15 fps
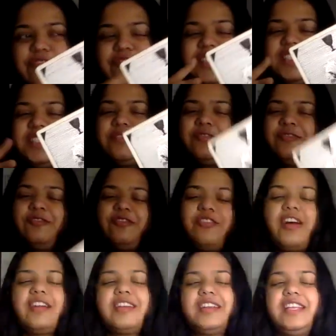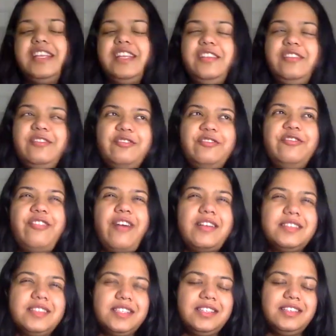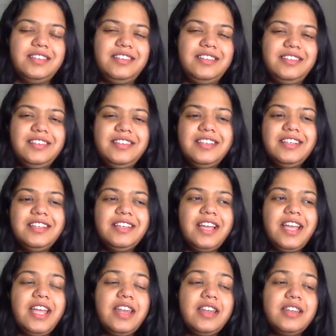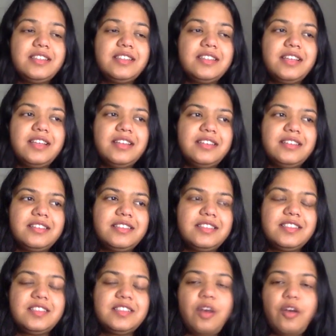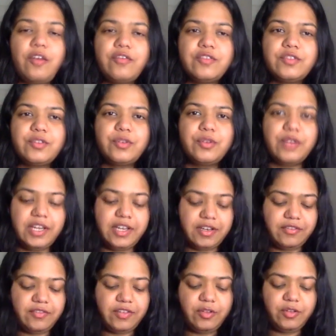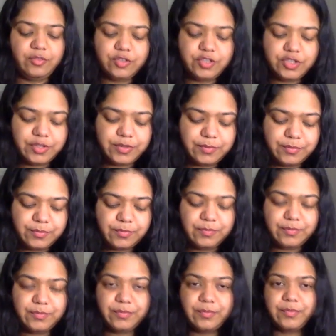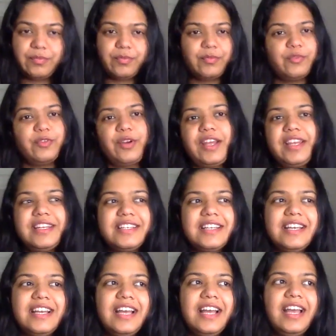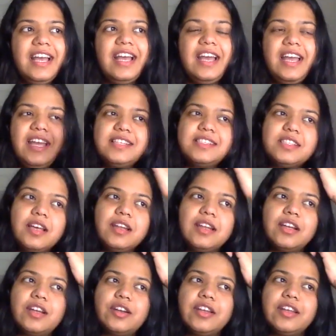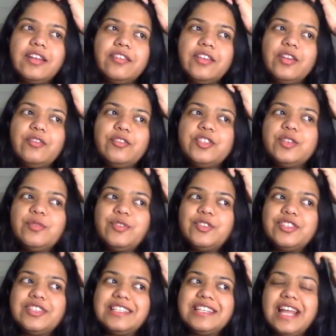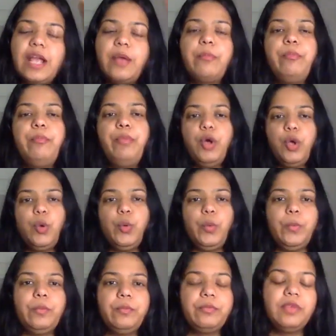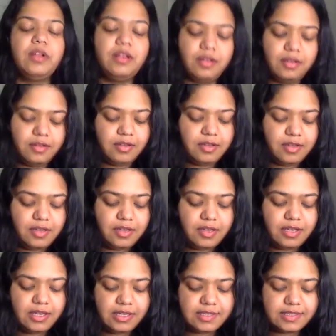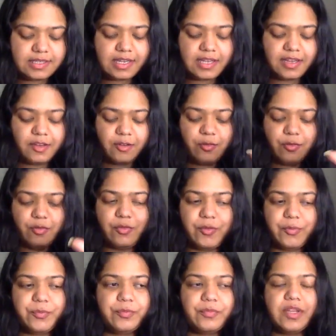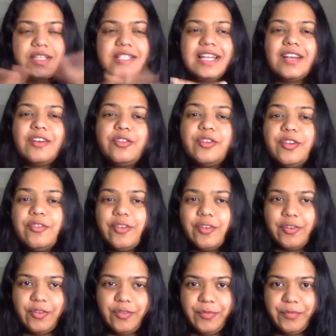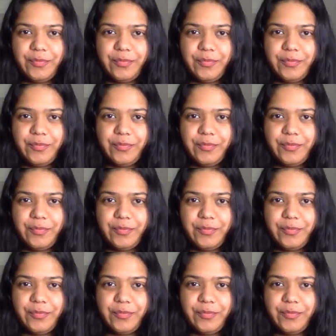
of this furry, fuzzy, innocent, soft, creative energy, right? It's not a creative energy which is like boom. It's like a river.